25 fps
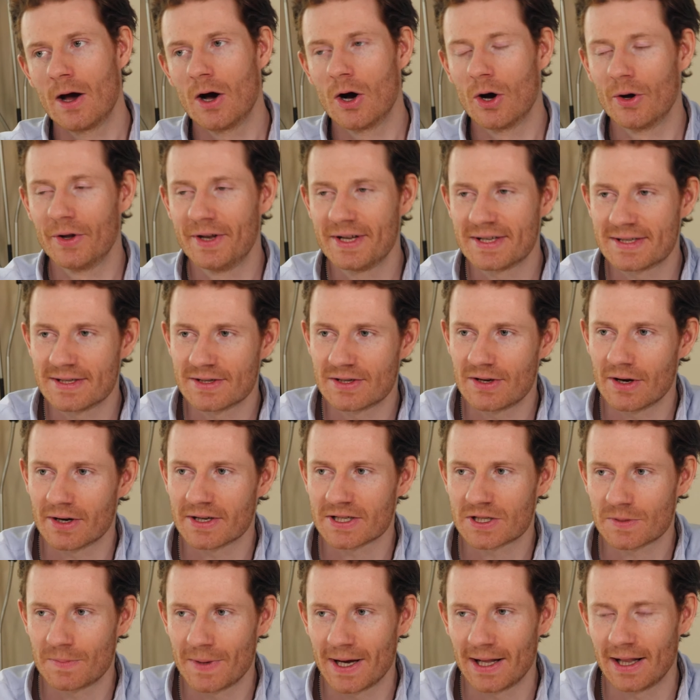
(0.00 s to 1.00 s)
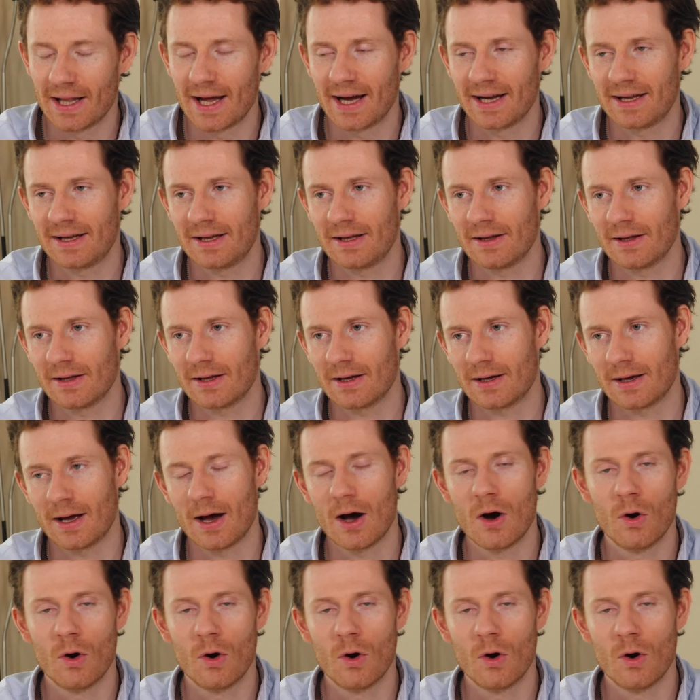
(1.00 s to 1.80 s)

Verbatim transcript: oh this is gonna smell like uh,